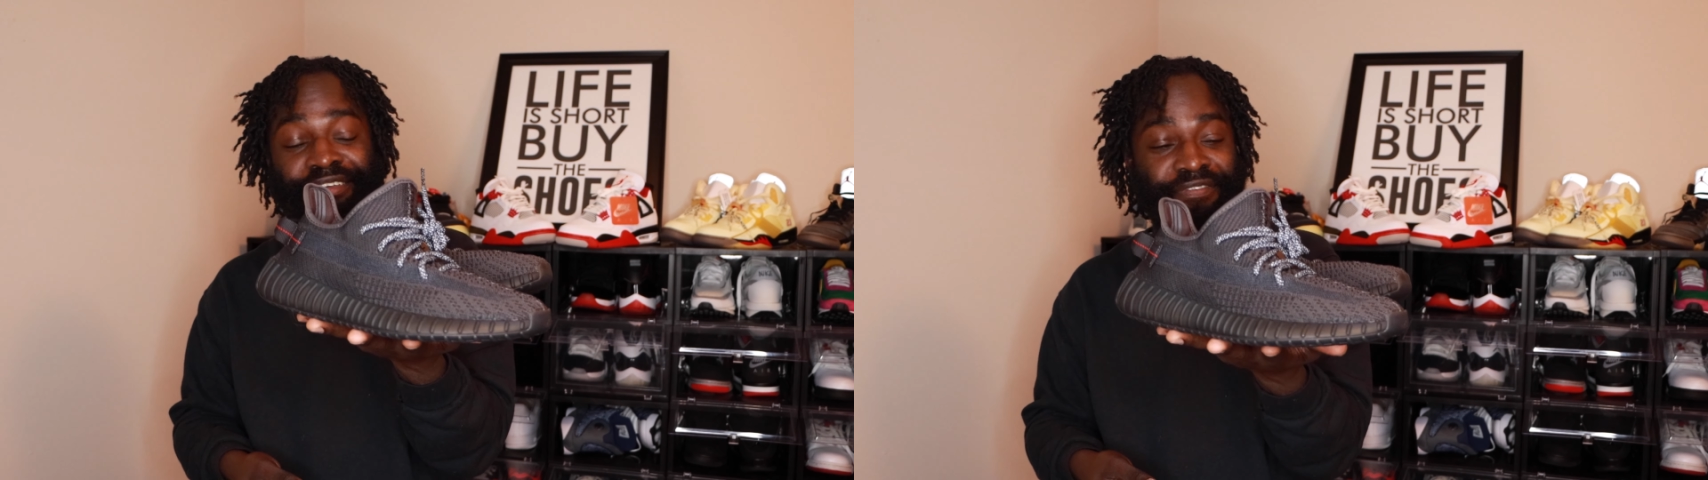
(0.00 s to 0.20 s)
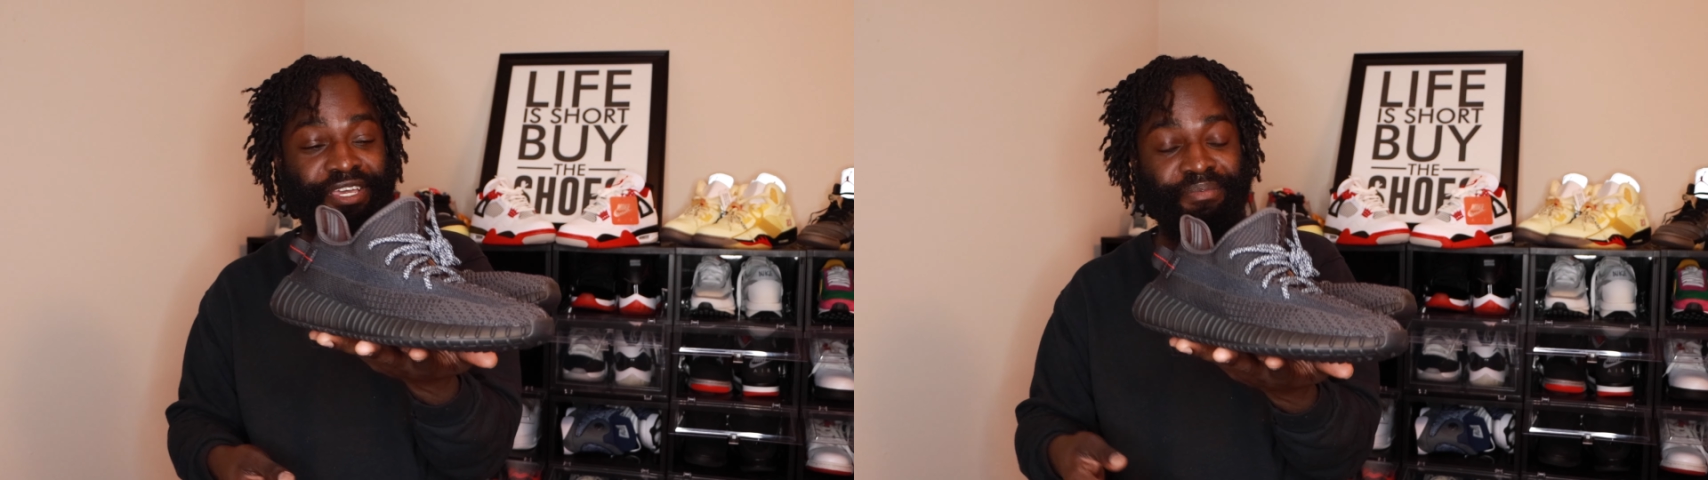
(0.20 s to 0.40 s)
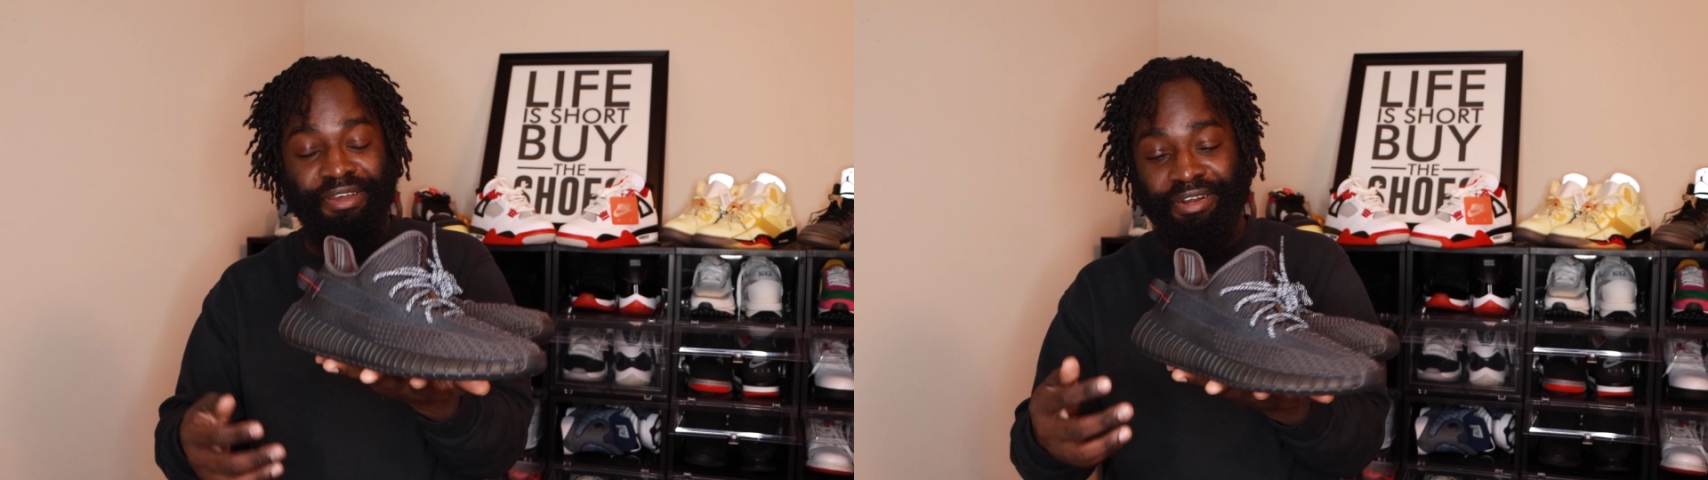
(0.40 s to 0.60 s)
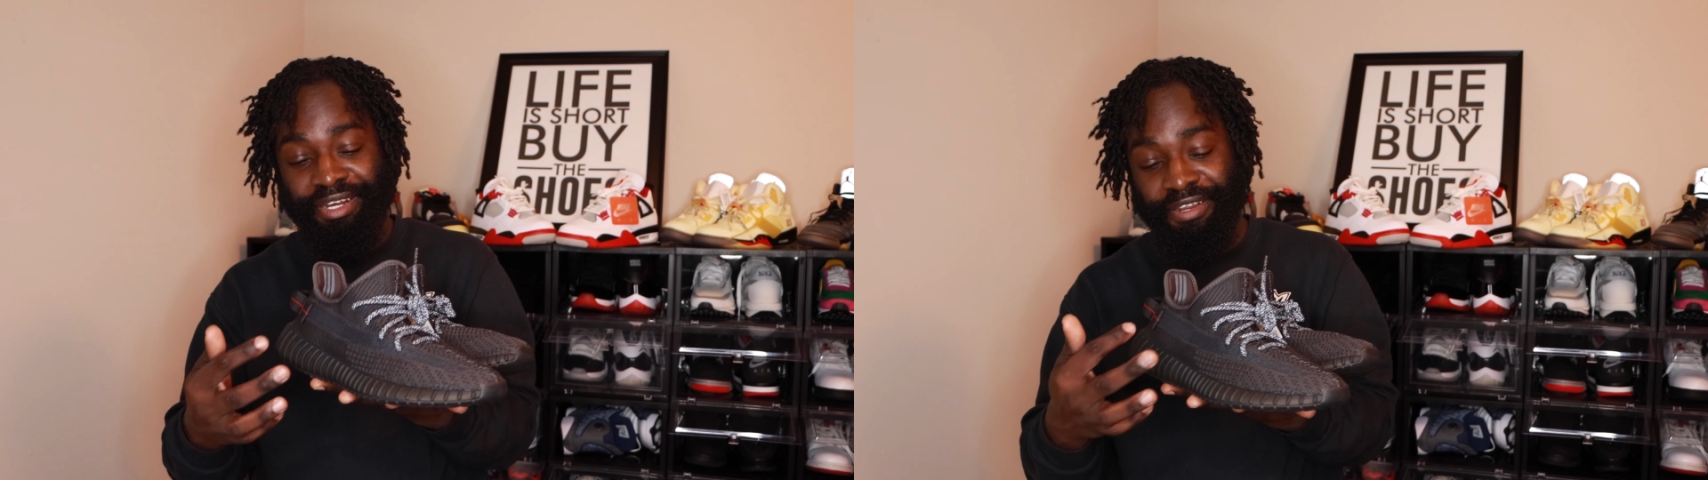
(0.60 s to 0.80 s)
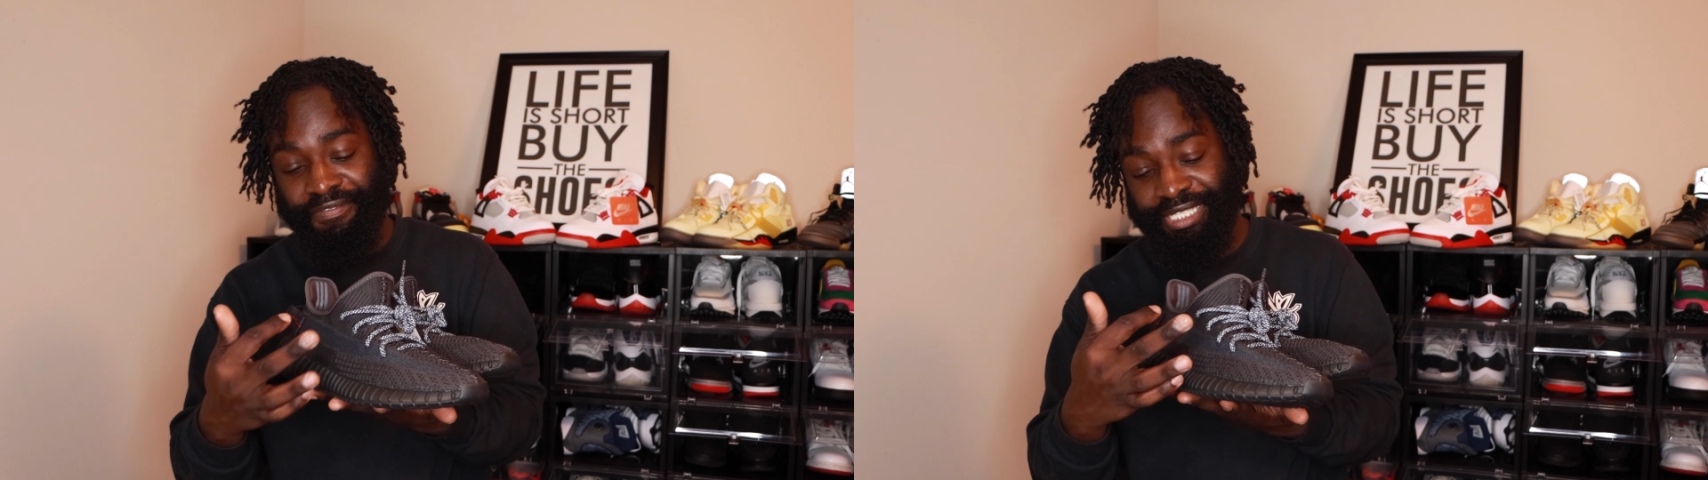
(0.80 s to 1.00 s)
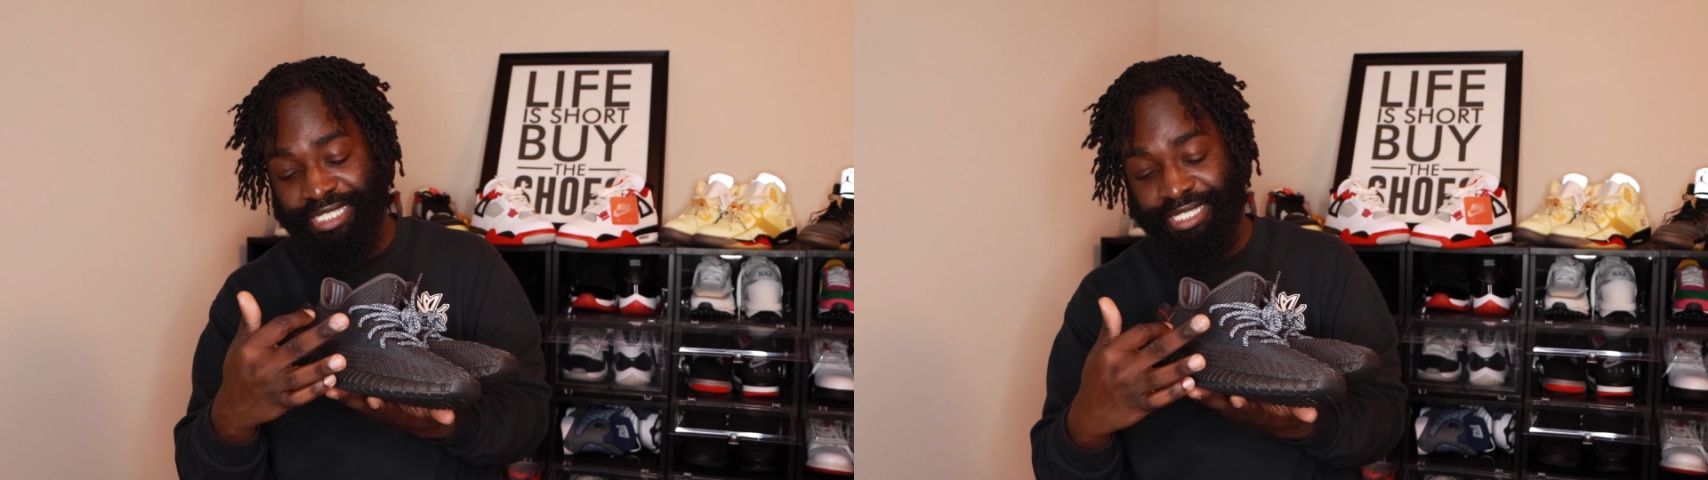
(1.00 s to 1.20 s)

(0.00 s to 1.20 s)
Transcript: You feel me? The only difference